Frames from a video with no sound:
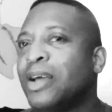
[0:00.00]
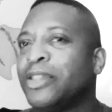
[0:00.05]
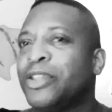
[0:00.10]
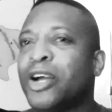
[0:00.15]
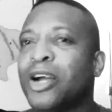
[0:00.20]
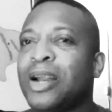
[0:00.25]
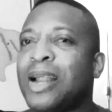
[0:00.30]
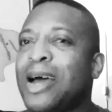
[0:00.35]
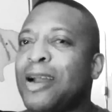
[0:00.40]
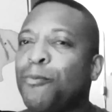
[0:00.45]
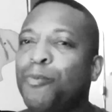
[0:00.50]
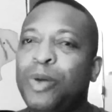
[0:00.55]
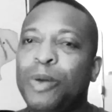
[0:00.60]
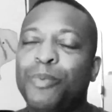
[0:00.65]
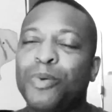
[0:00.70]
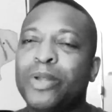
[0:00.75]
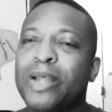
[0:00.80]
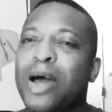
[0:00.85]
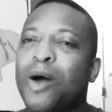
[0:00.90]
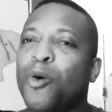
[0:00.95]
There are a lot of
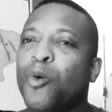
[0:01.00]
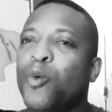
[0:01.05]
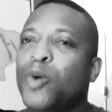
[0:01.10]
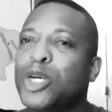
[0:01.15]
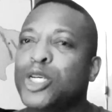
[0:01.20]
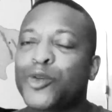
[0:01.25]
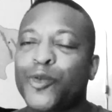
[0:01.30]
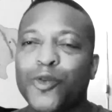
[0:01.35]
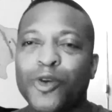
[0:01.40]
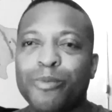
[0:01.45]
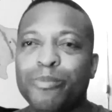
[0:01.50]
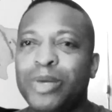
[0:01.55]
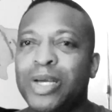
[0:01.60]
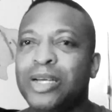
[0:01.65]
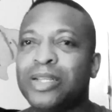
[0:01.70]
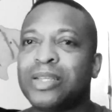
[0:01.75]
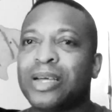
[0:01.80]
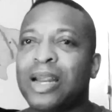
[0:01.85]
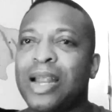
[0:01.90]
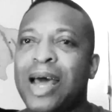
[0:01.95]
people that wish for
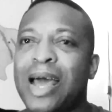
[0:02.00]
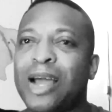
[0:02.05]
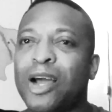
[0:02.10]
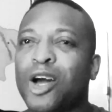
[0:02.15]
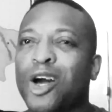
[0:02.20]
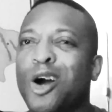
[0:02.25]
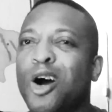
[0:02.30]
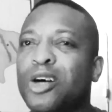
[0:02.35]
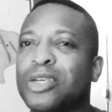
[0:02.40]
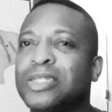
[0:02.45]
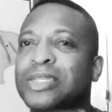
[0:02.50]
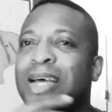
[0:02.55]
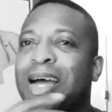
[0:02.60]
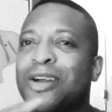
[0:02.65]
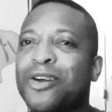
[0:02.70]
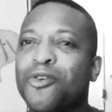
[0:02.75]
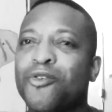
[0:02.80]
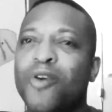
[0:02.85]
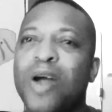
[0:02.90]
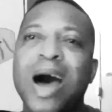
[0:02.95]
me to like cuss
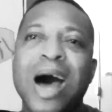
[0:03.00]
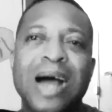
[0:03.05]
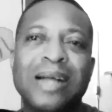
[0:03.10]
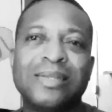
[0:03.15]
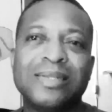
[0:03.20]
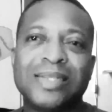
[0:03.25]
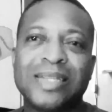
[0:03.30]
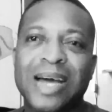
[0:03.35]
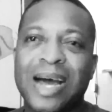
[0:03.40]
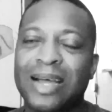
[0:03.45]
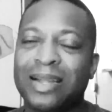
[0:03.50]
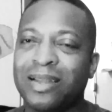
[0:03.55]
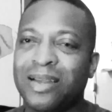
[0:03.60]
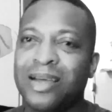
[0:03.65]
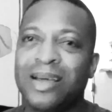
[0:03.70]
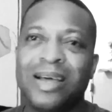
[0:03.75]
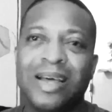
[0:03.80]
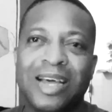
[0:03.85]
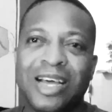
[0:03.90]
and rant and